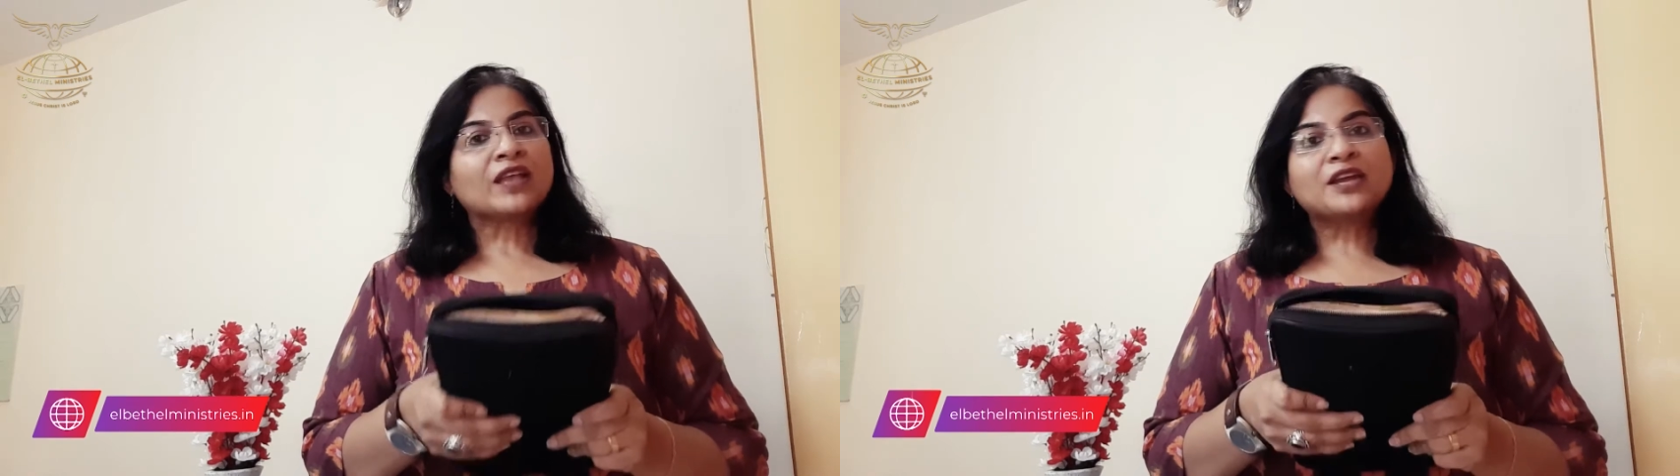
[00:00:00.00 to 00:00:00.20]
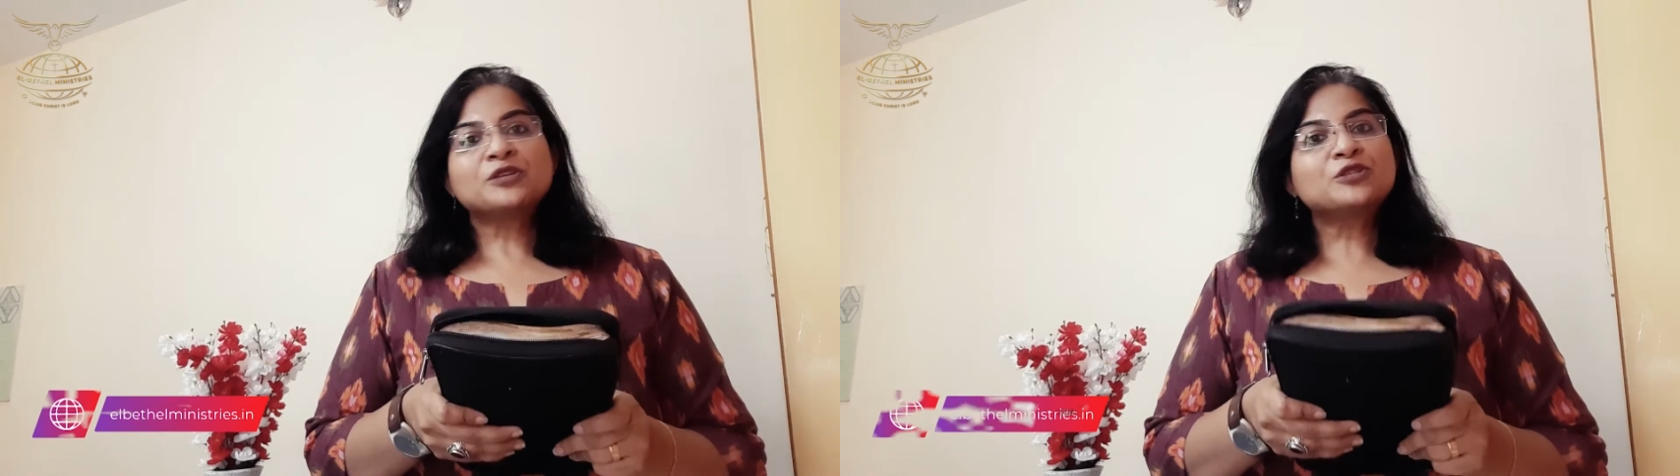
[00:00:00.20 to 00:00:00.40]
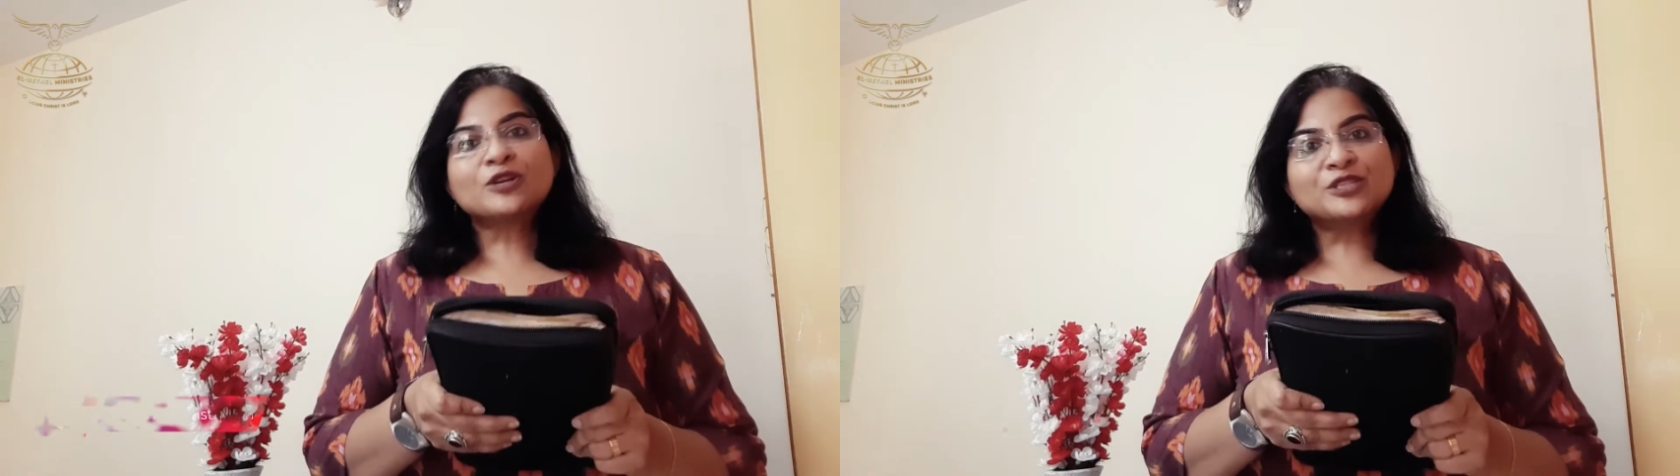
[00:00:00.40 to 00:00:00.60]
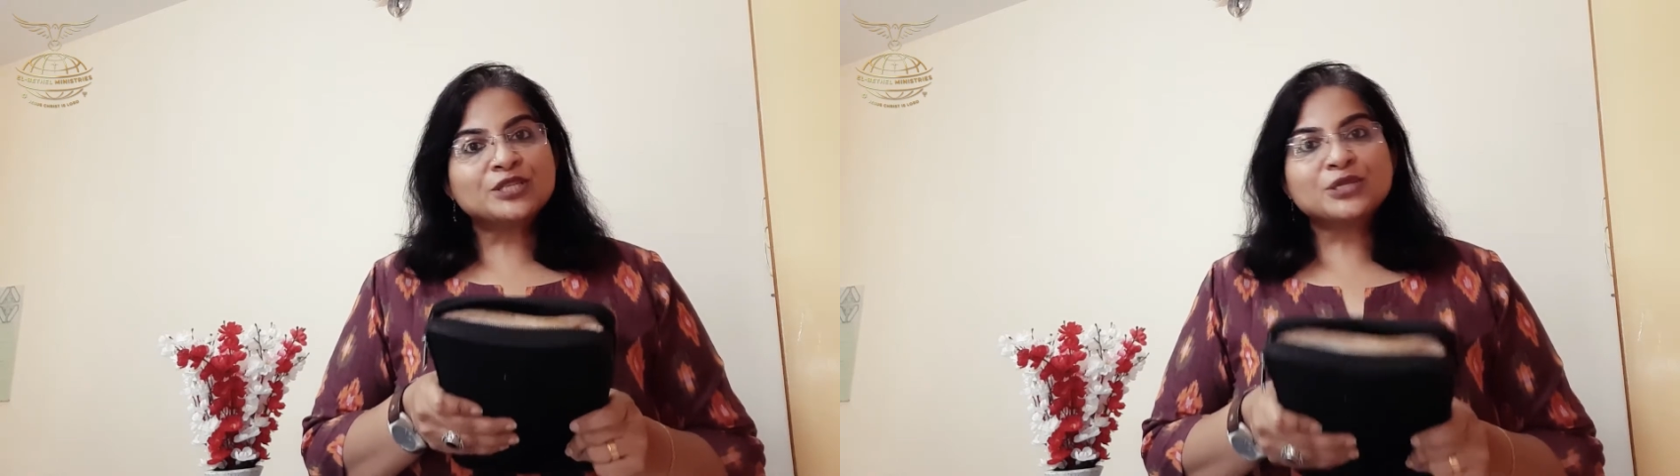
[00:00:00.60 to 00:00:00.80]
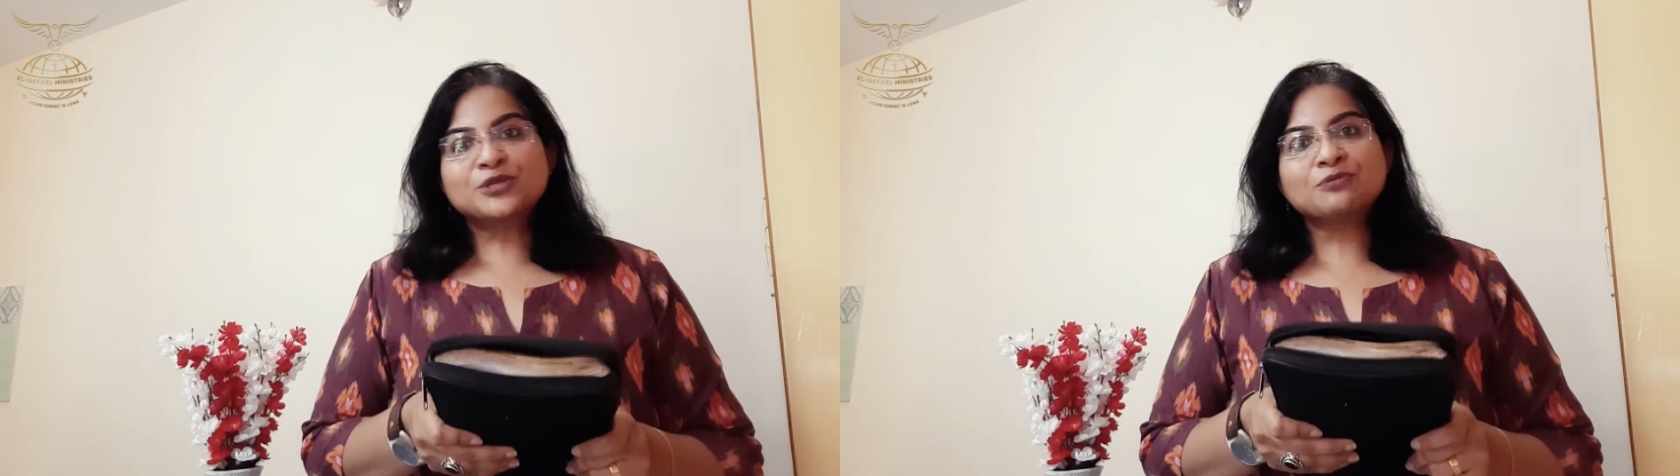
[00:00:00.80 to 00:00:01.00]
It is not
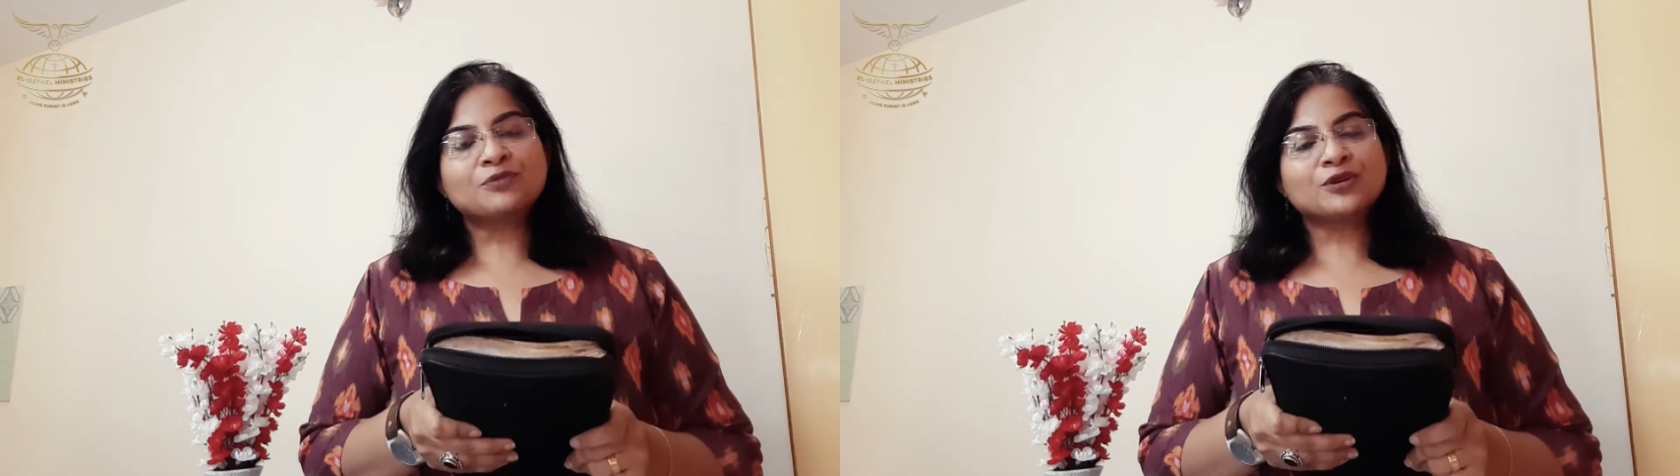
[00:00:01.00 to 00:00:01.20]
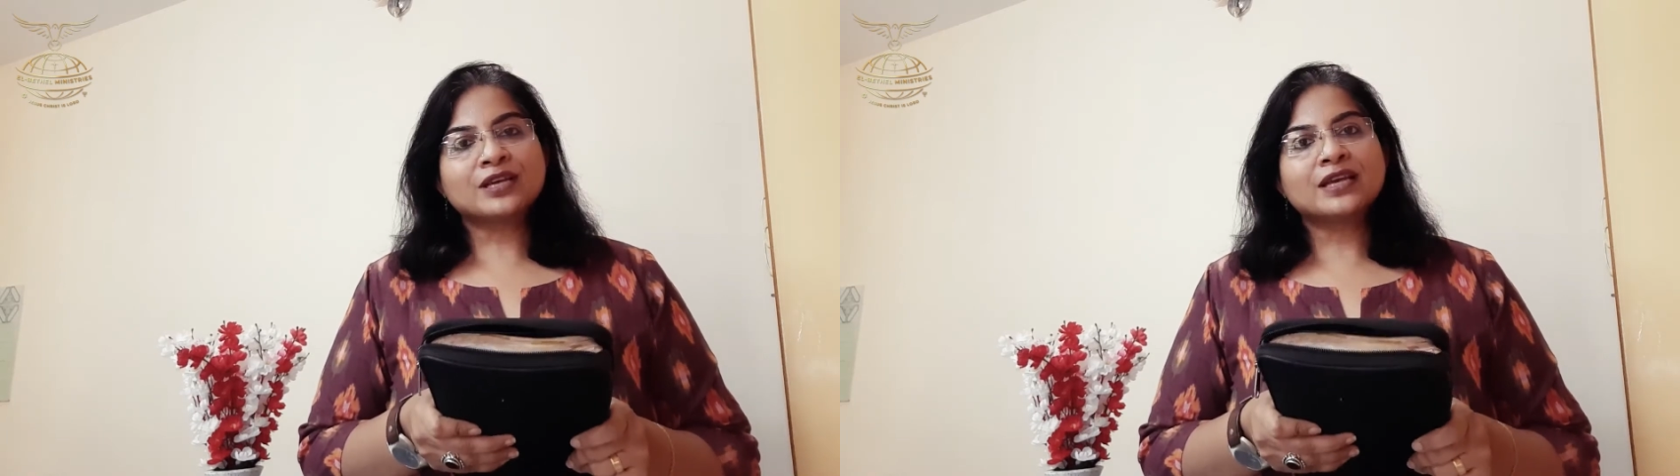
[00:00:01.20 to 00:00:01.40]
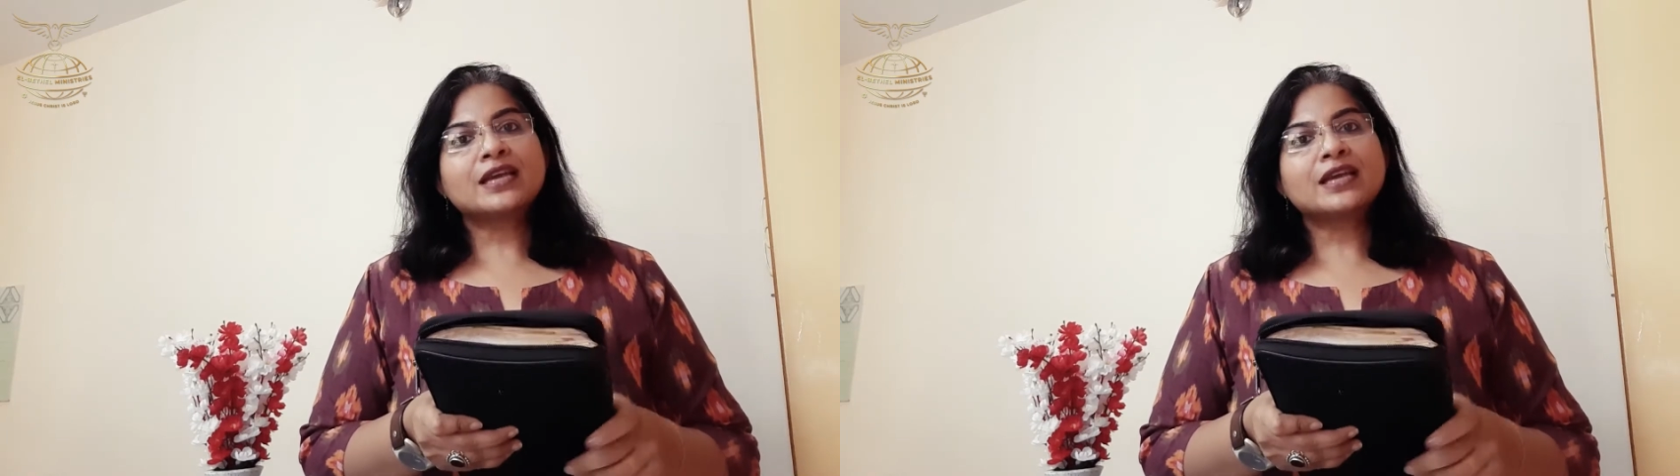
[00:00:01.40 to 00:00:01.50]
just a book,